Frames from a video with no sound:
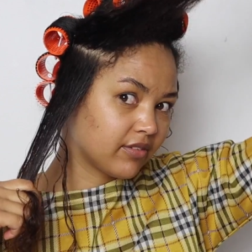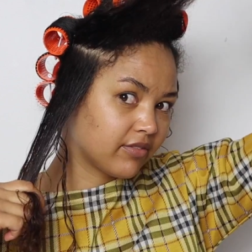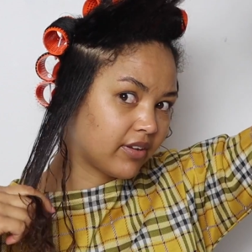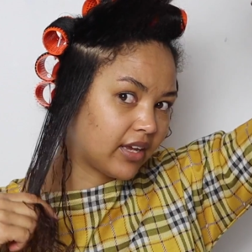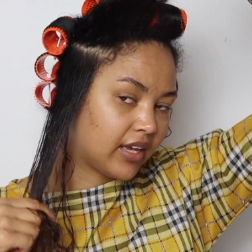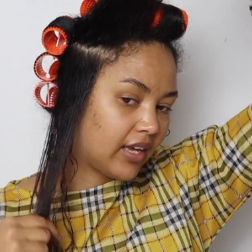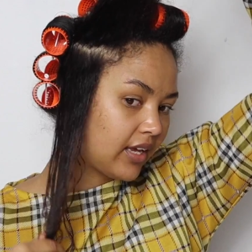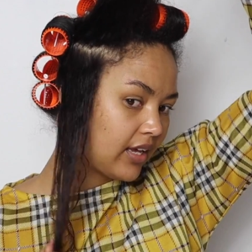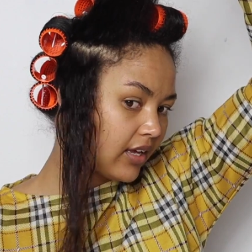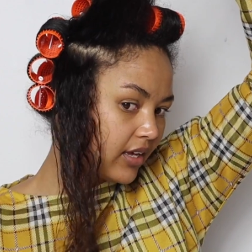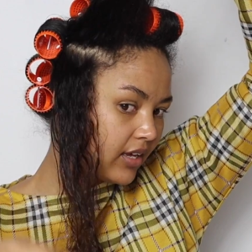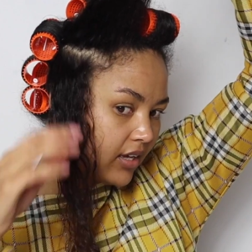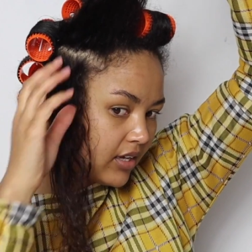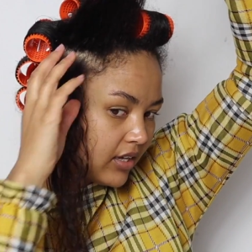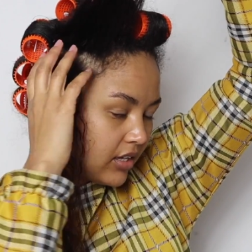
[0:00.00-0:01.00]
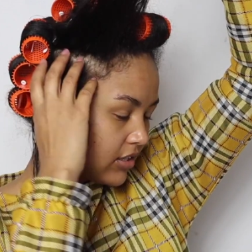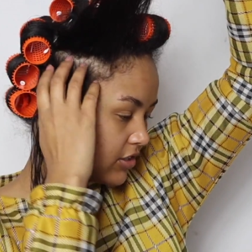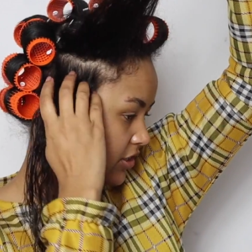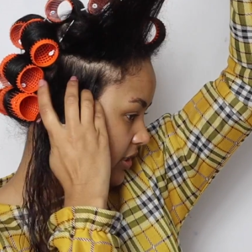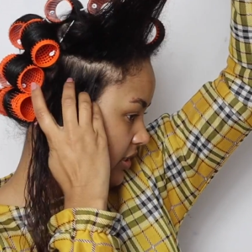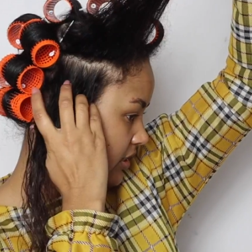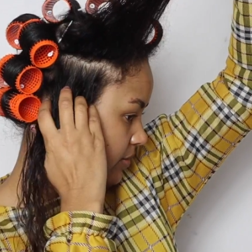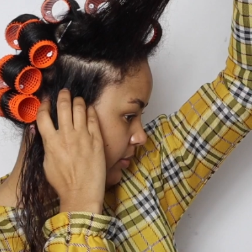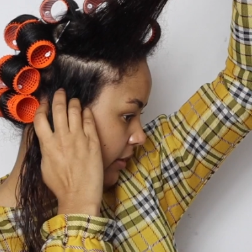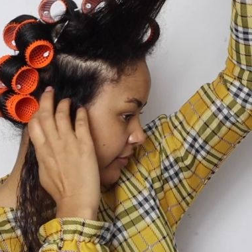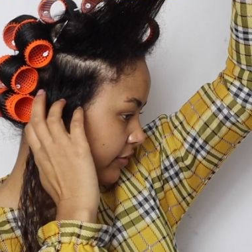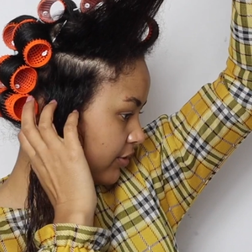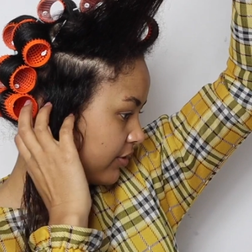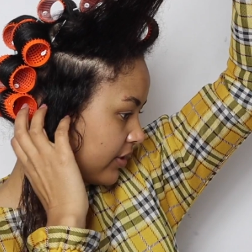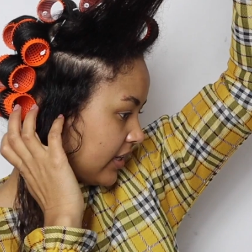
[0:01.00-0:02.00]
of hair just
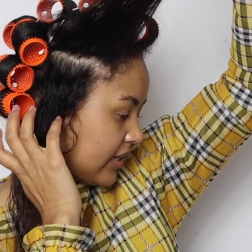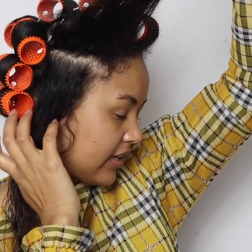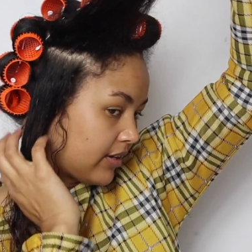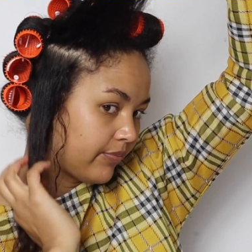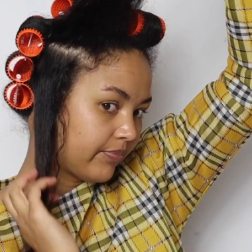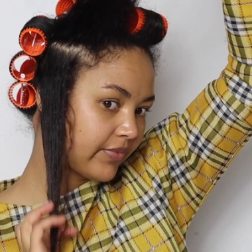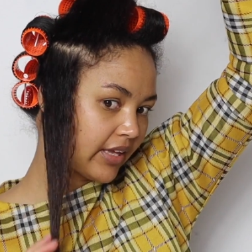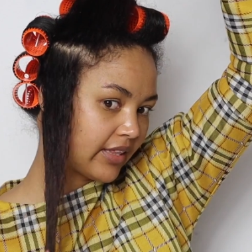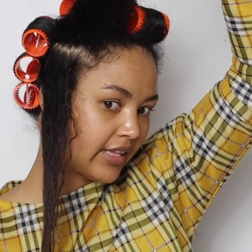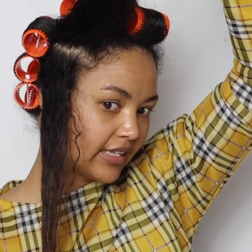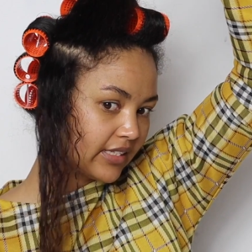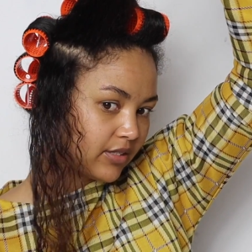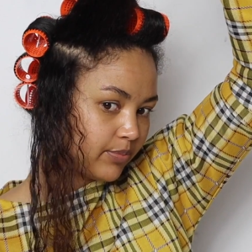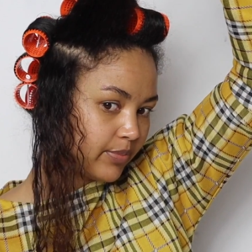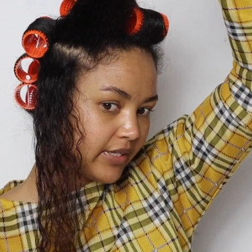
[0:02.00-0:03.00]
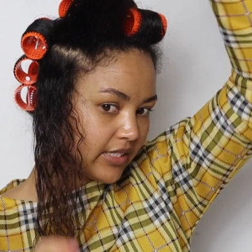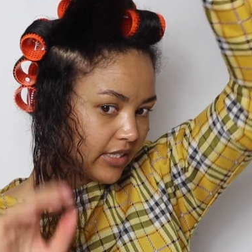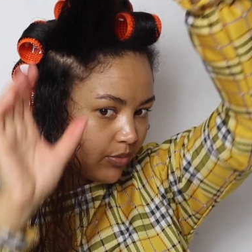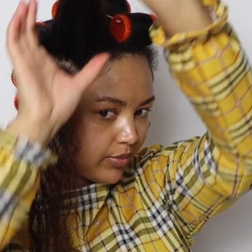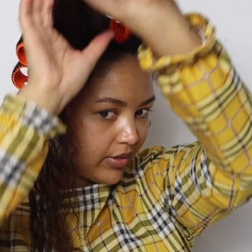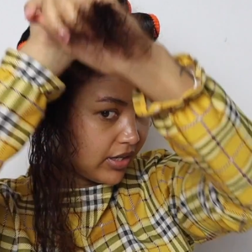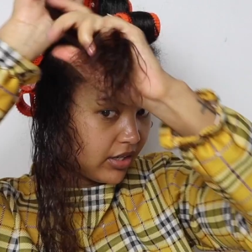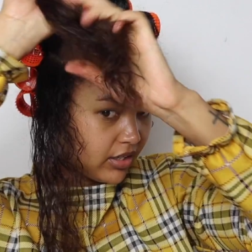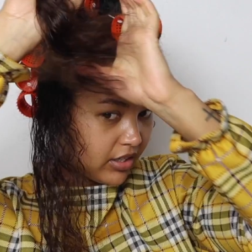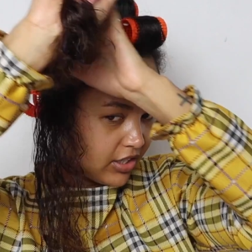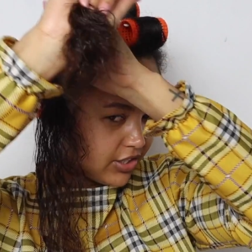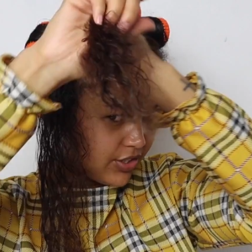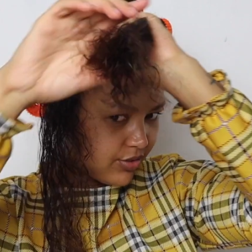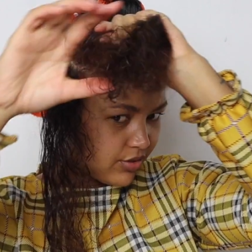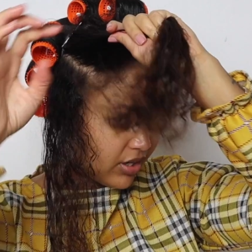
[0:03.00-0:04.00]
above your ear, and that's the piece that we are going
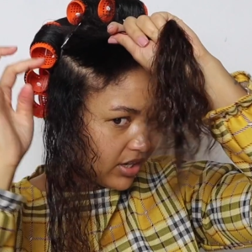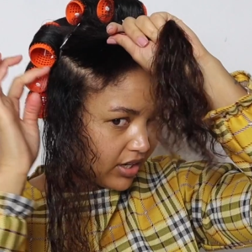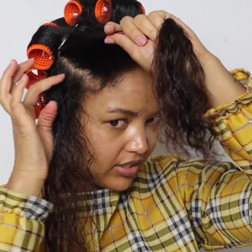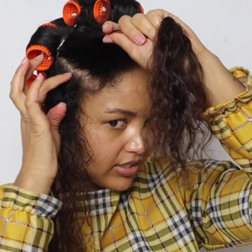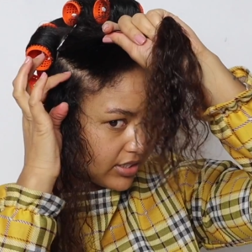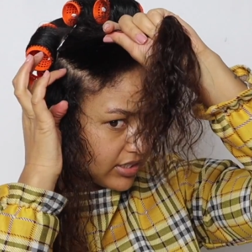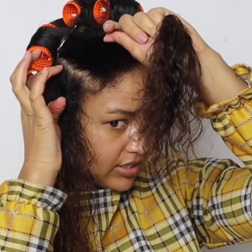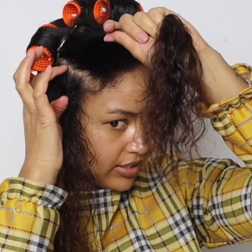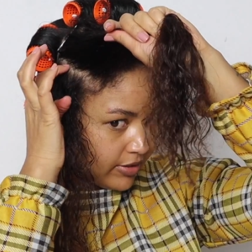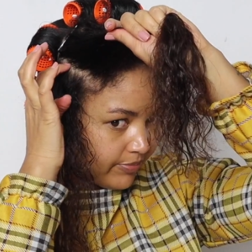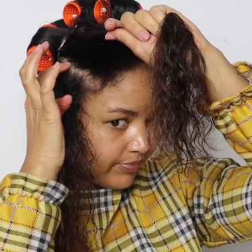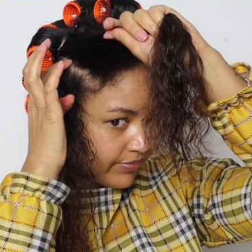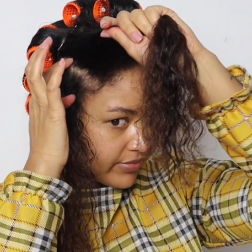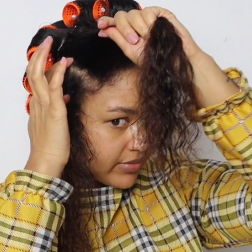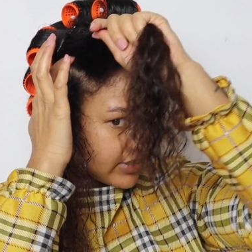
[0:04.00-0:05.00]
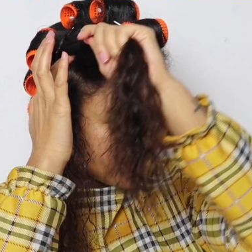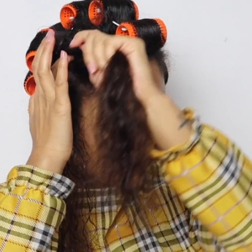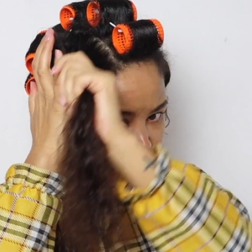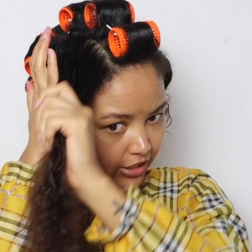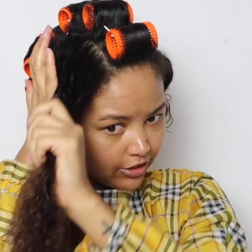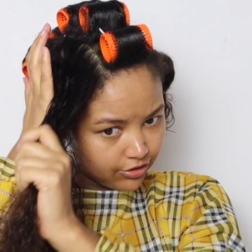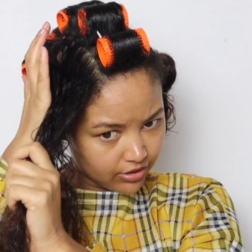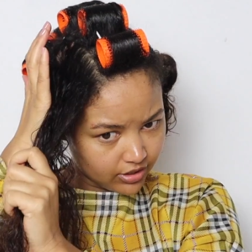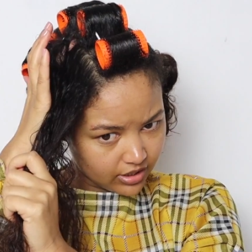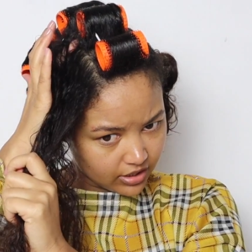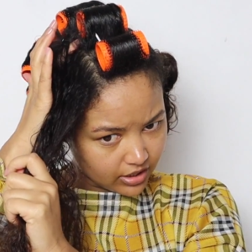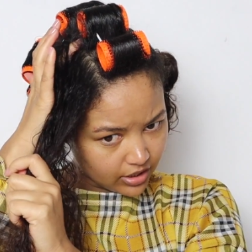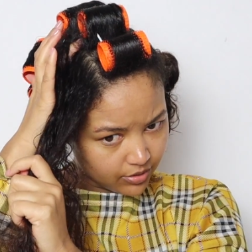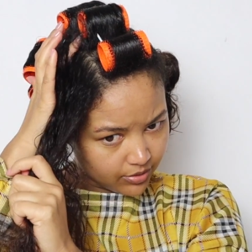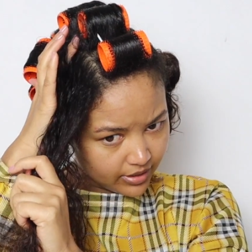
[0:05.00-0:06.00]
to do last. And then you're going
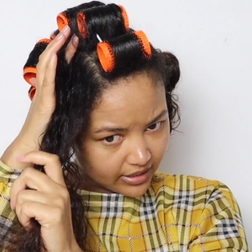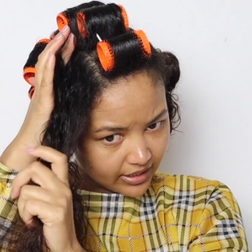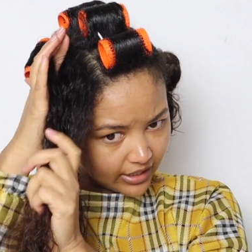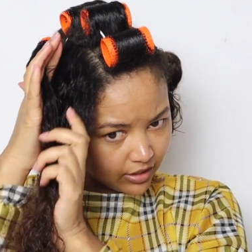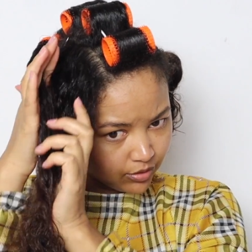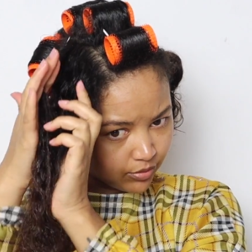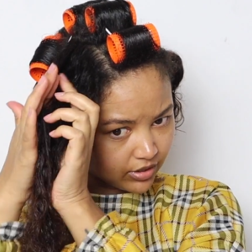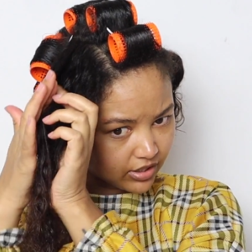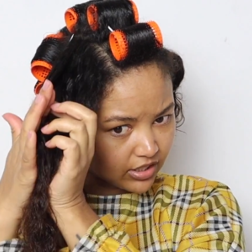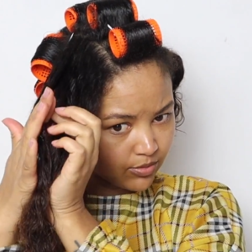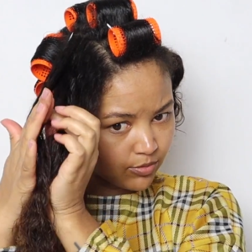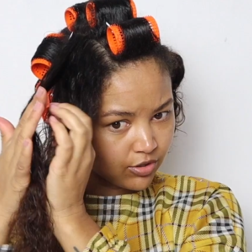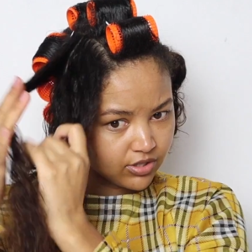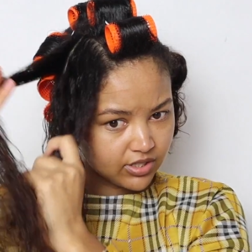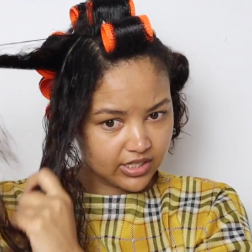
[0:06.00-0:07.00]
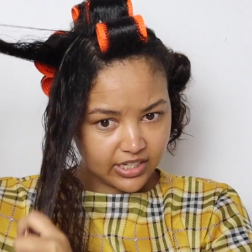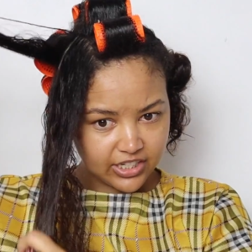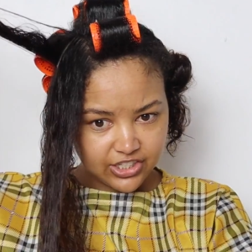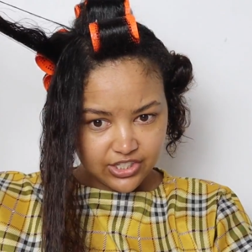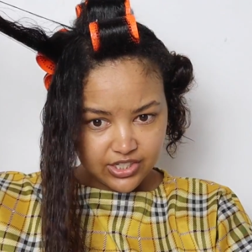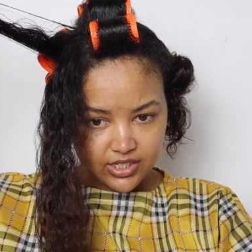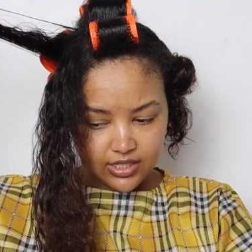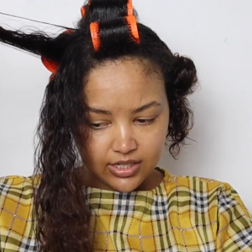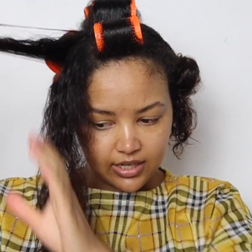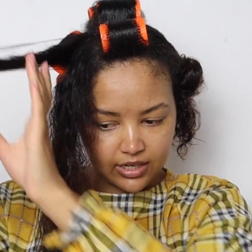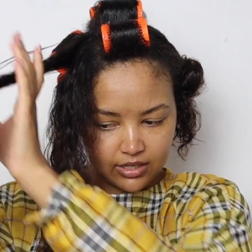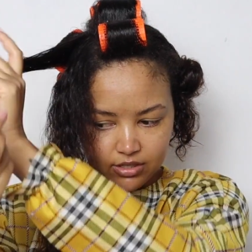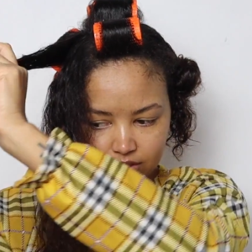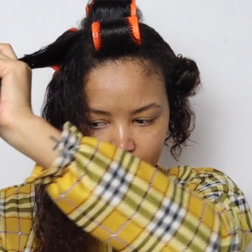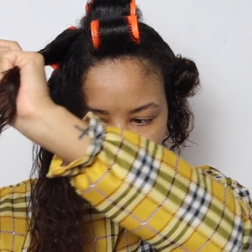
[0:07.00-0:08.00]
to go again with a small section
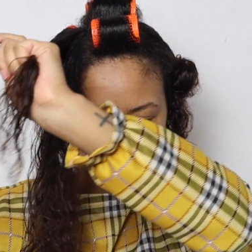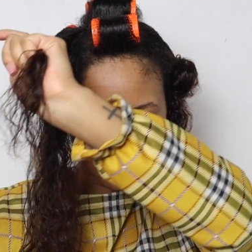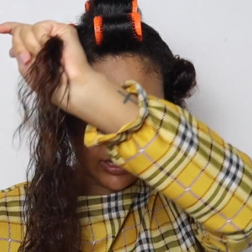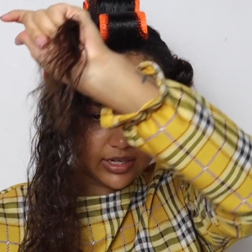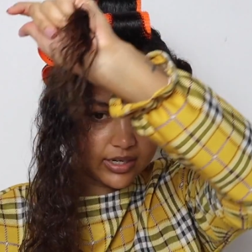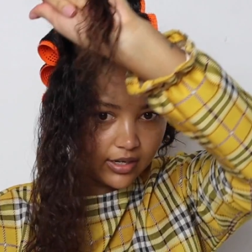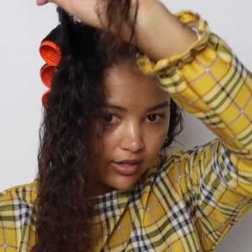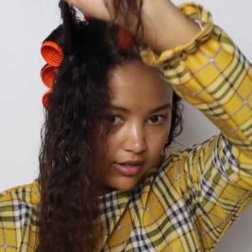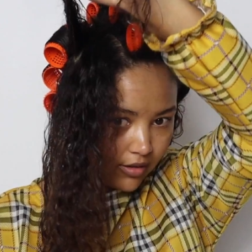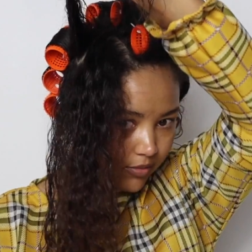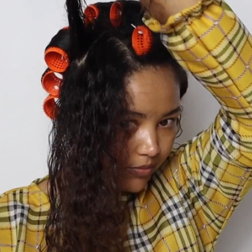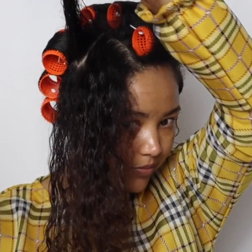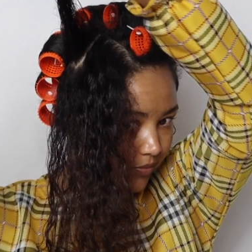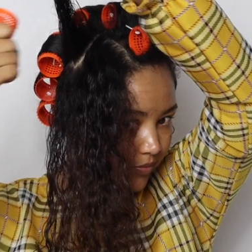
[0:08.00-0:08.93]
and roll that in.